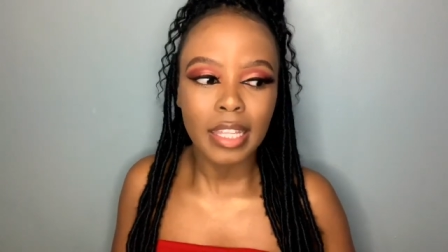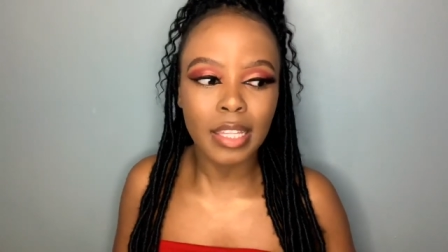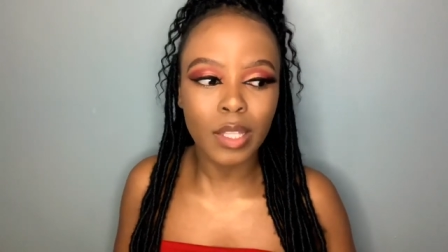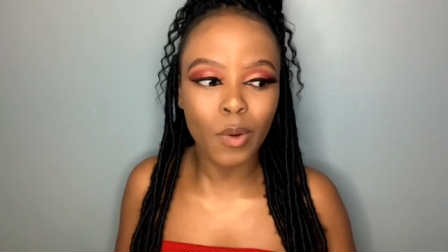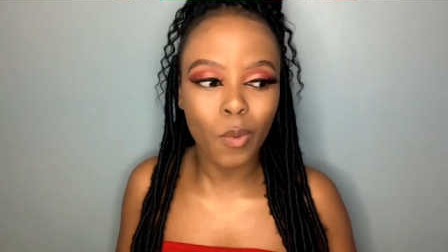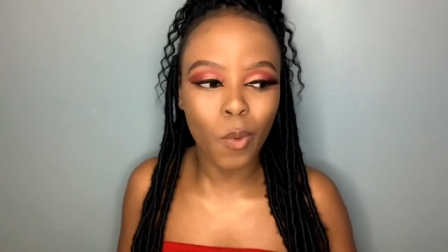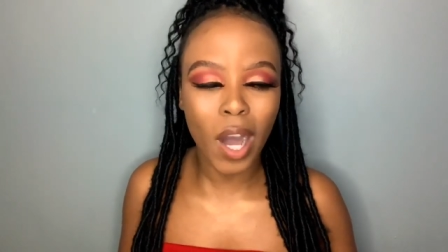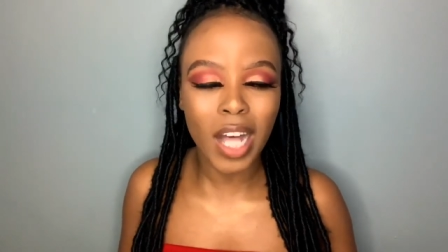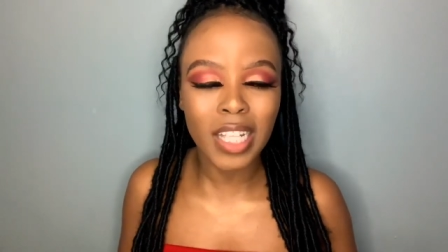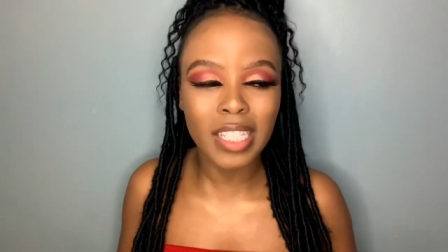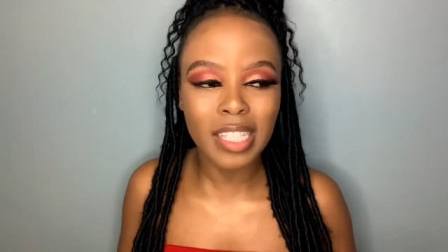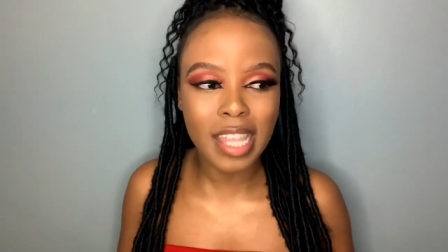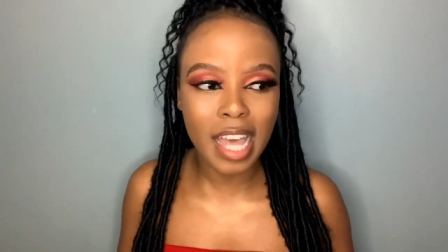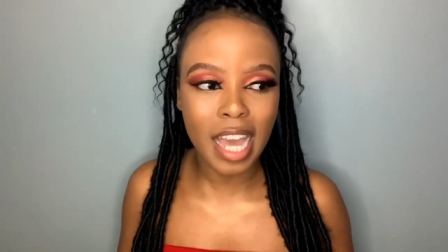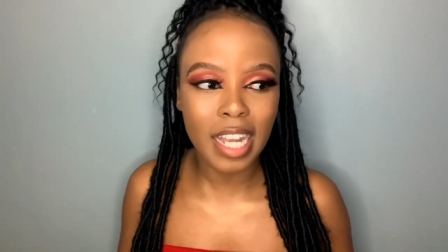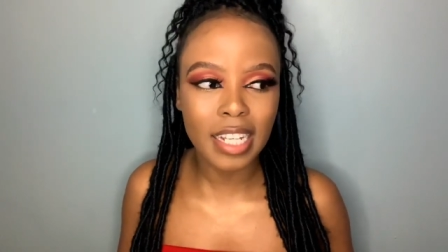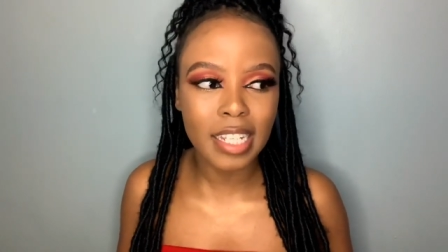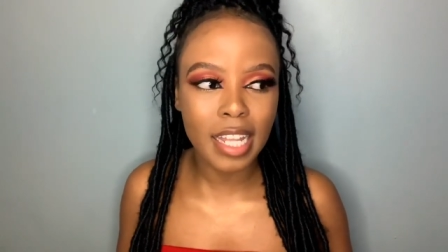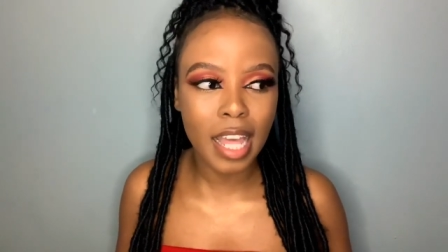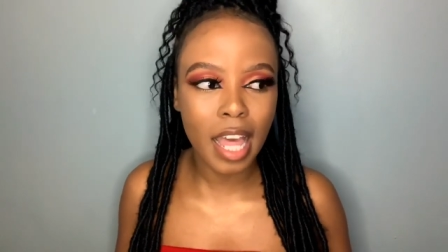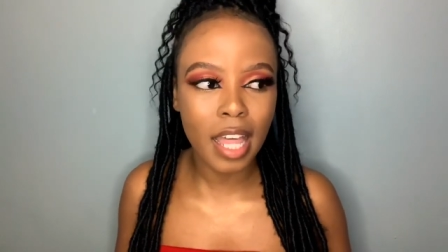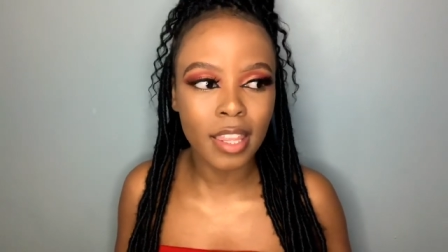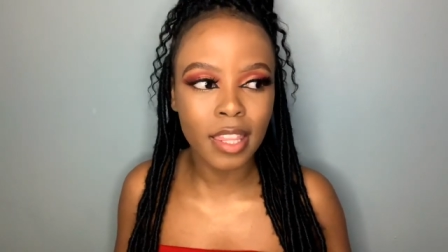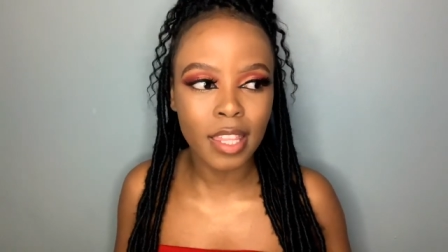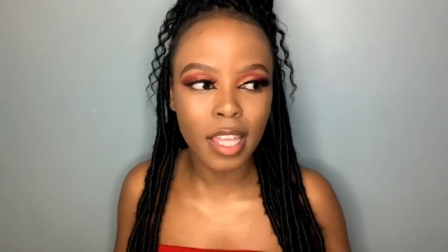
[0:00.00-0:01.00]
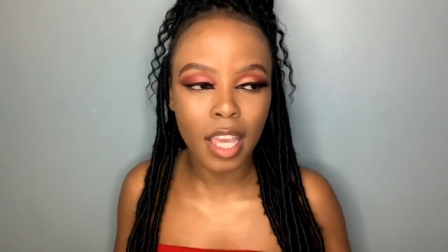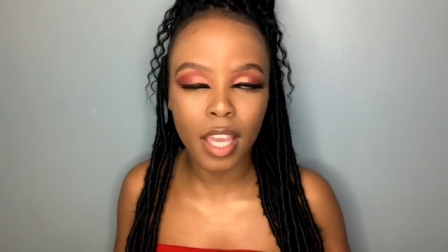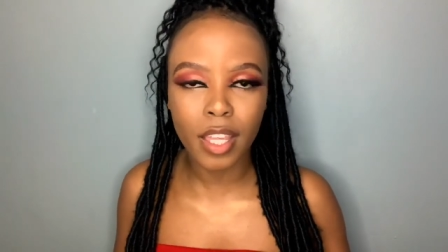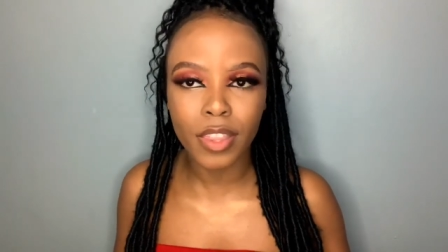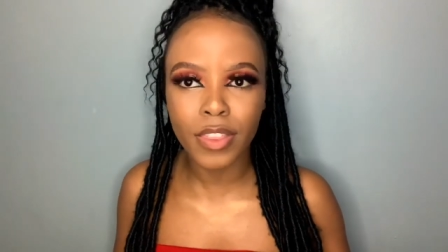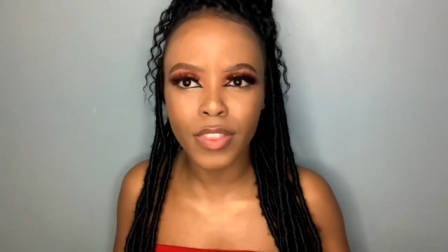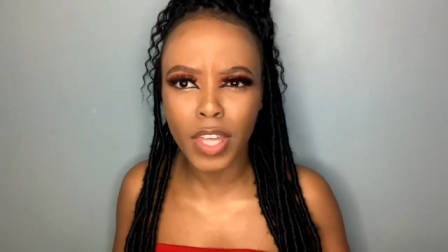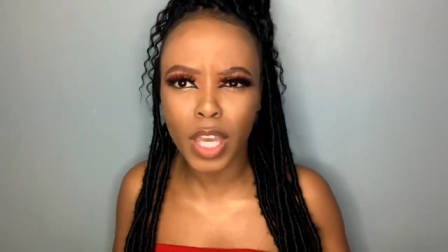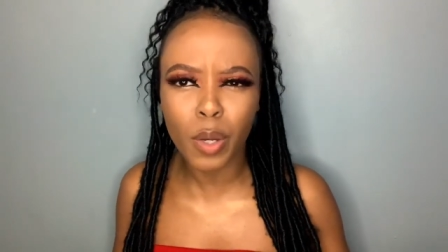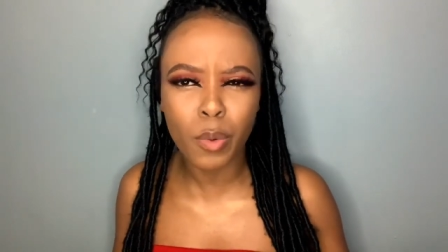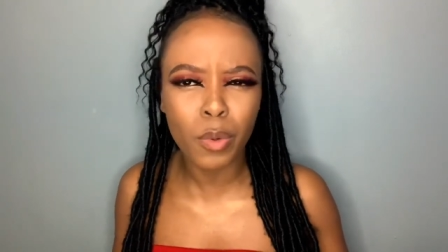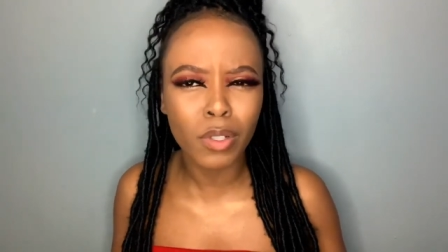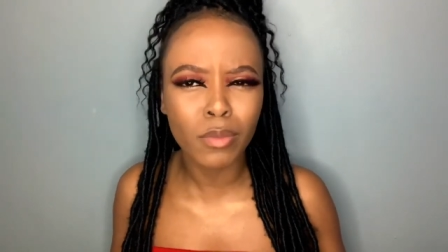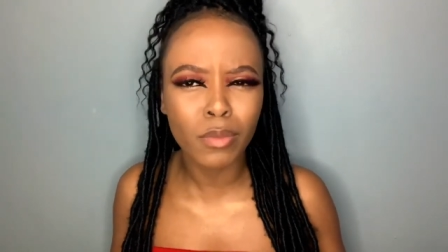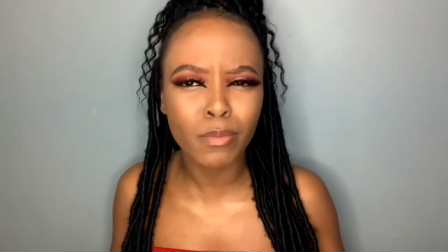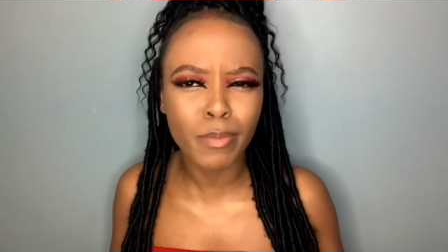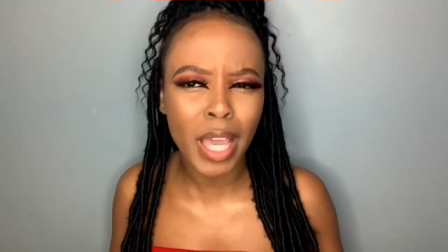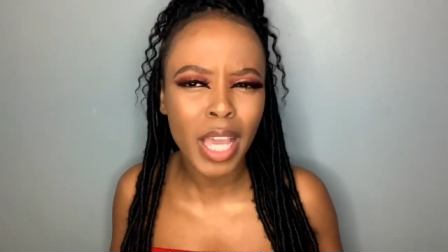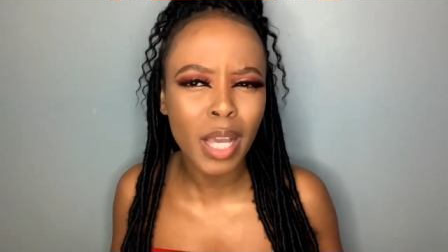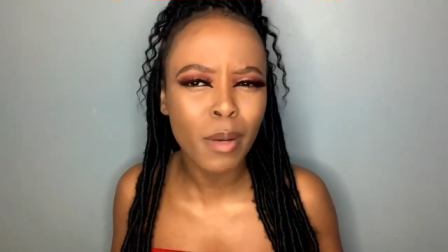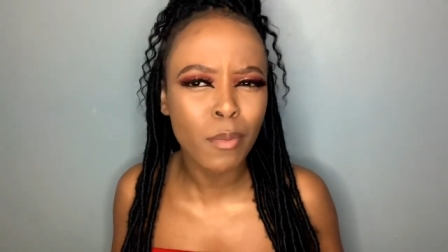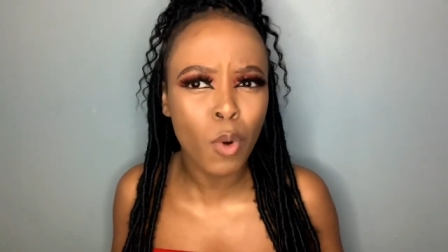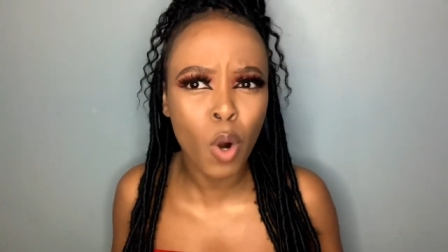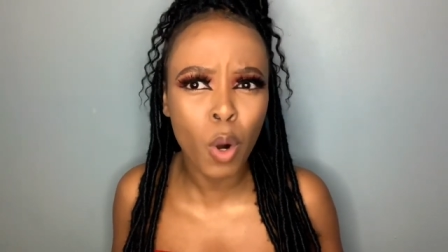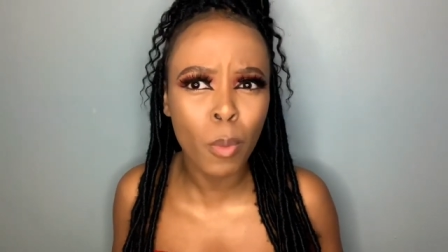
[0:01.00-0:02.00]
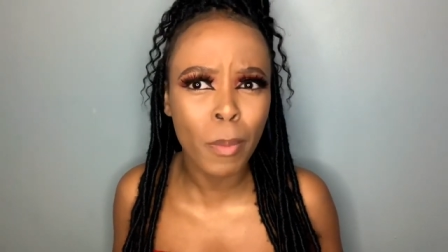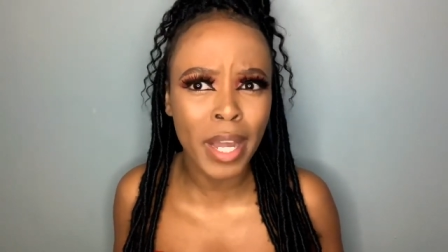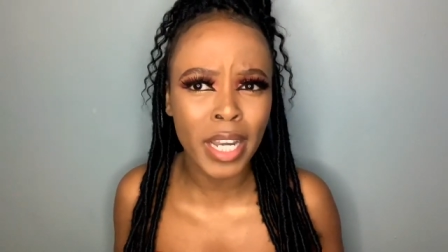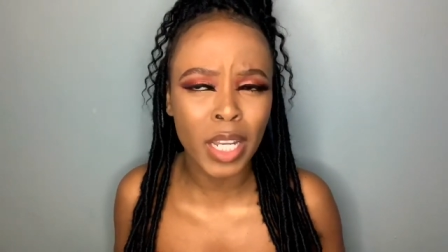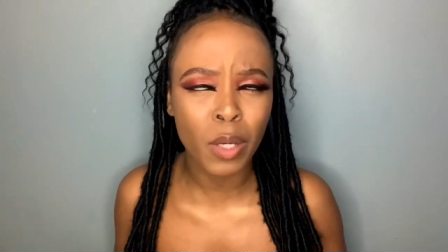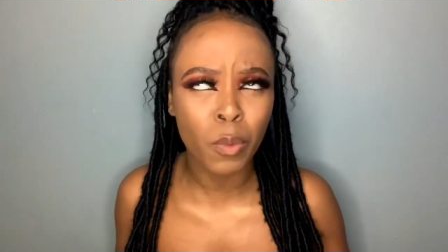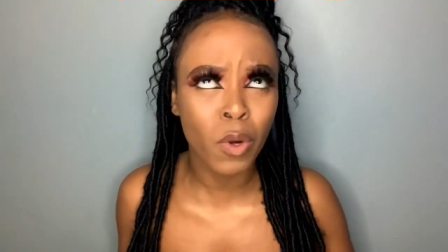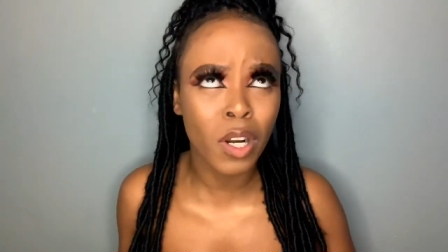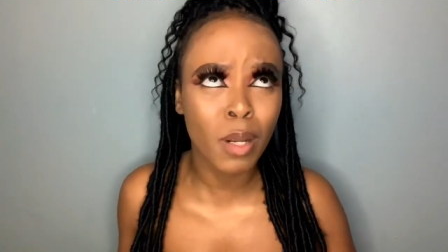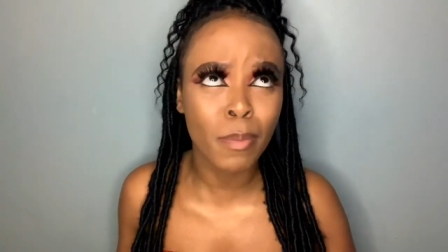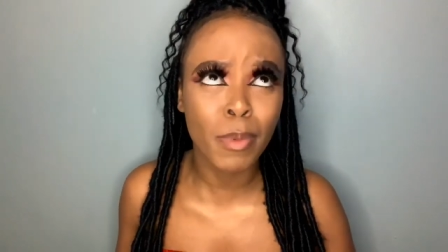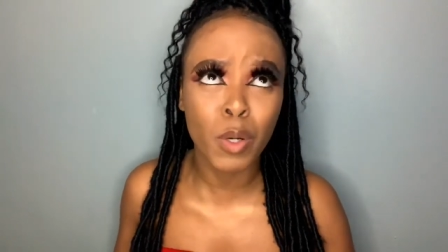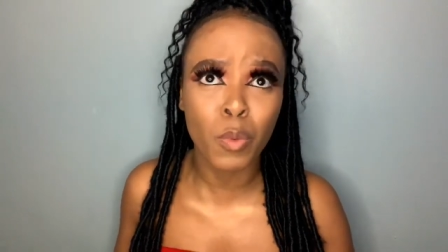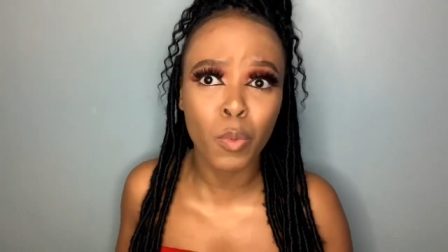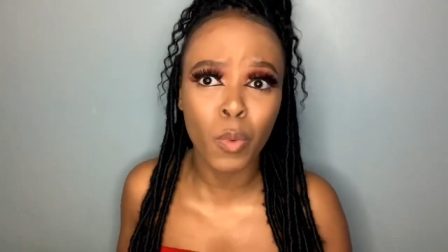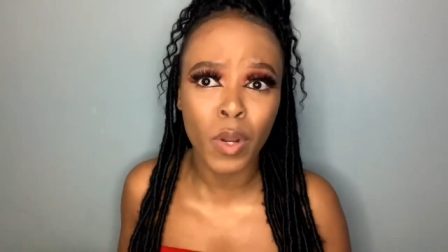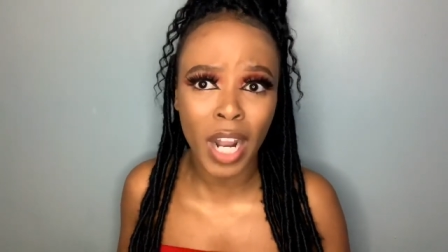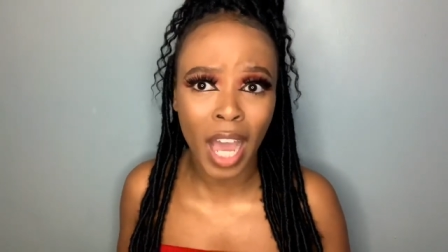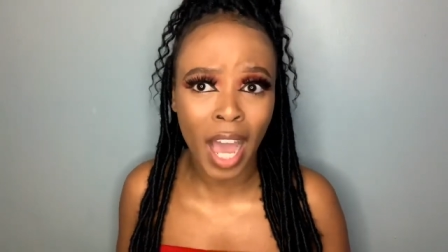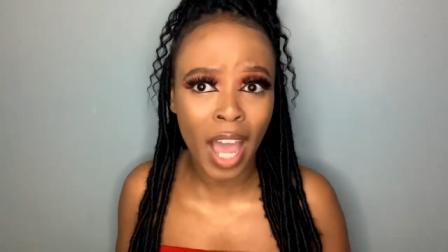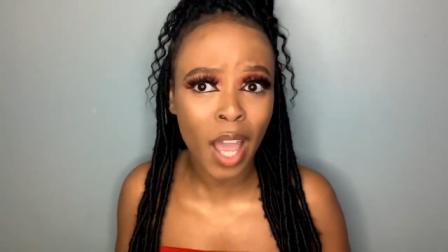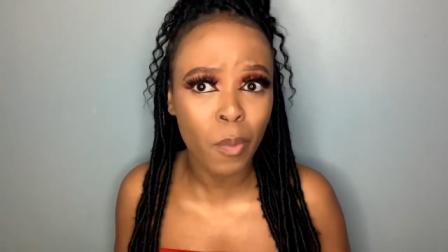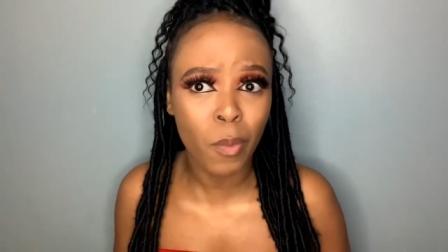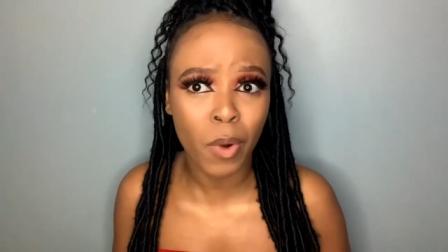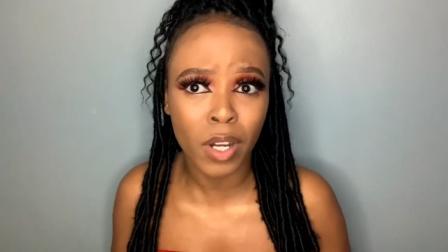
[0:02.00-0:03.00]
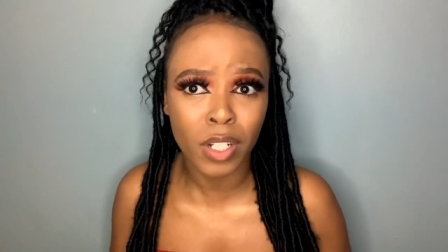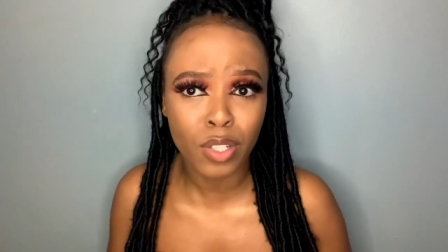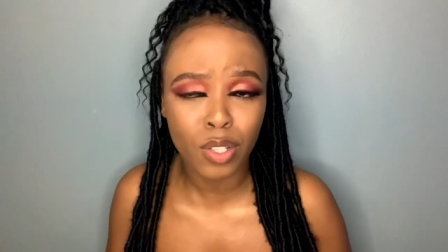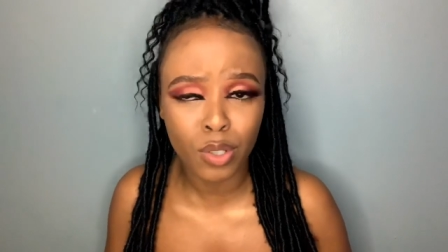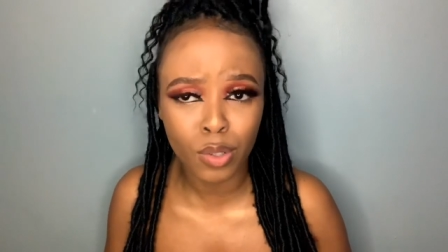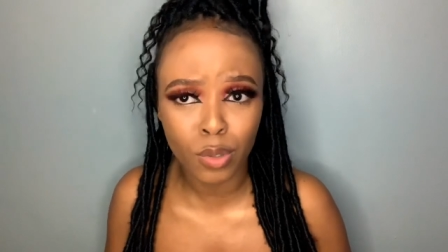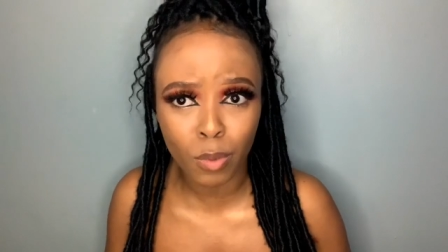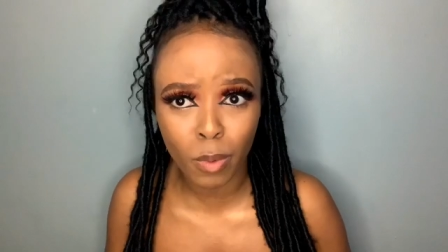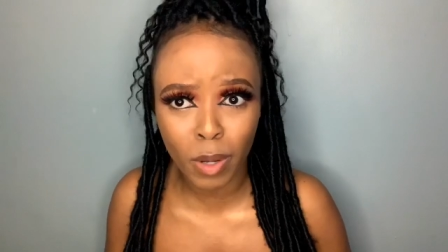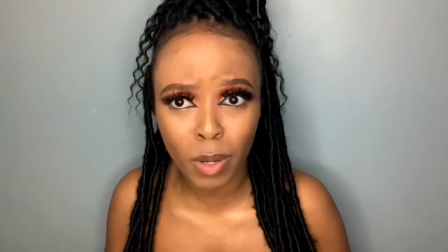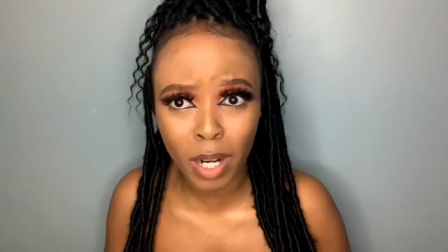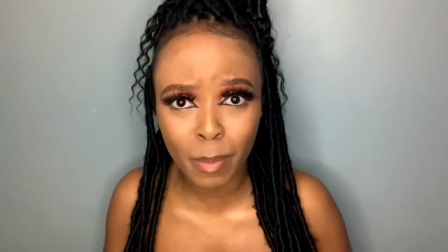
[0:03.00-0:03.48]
the ones that they think will make more money. What about what I want to do?